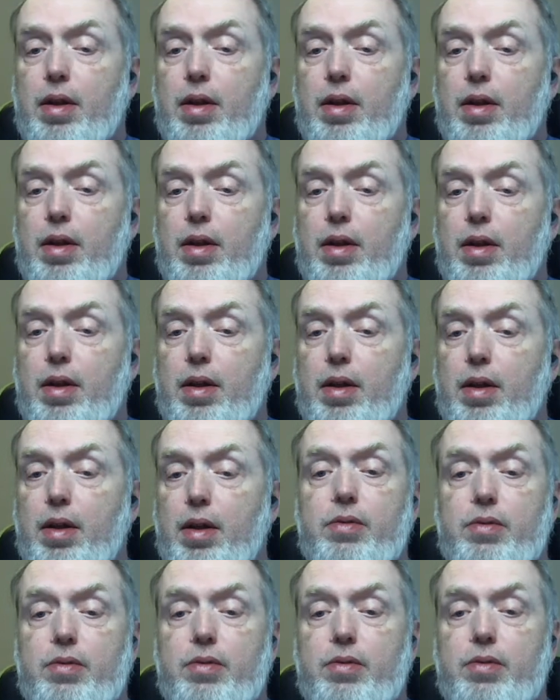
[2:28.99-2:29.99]
Great
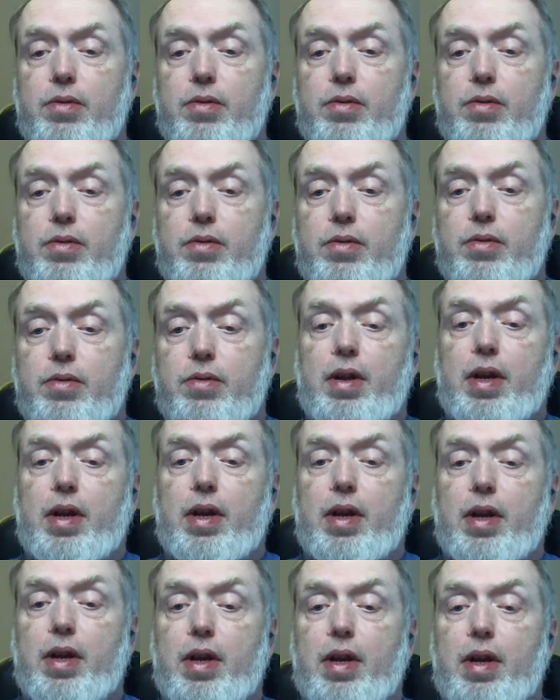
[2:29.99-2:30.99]
classic
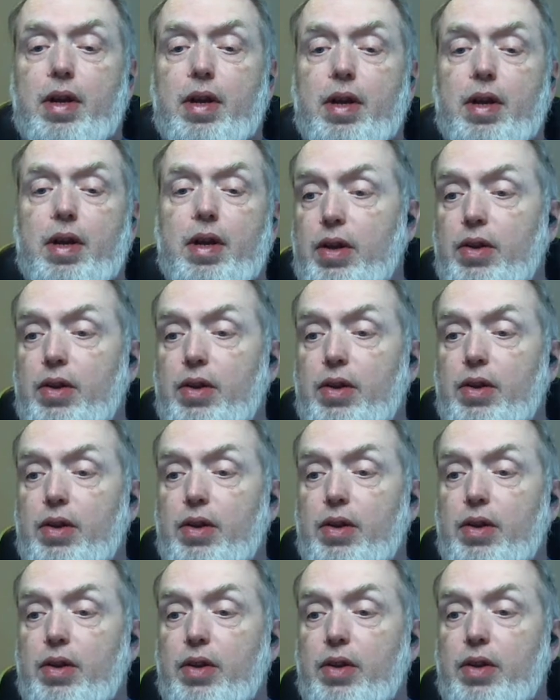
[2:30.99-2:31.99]
layout, easy to
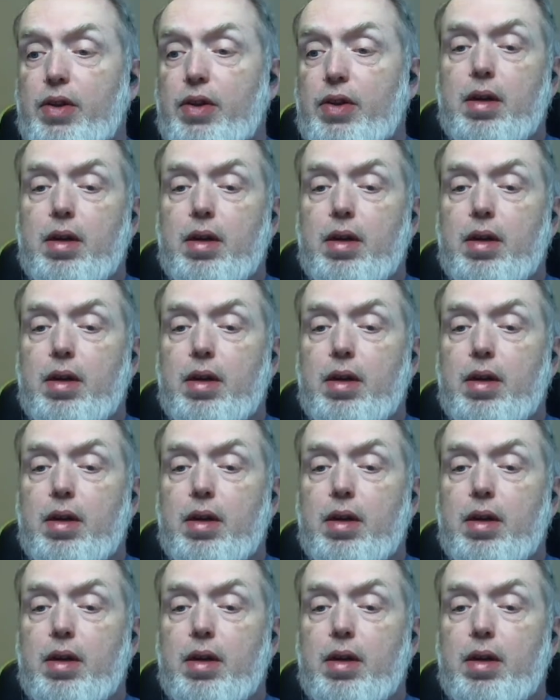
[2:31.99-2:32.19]
read,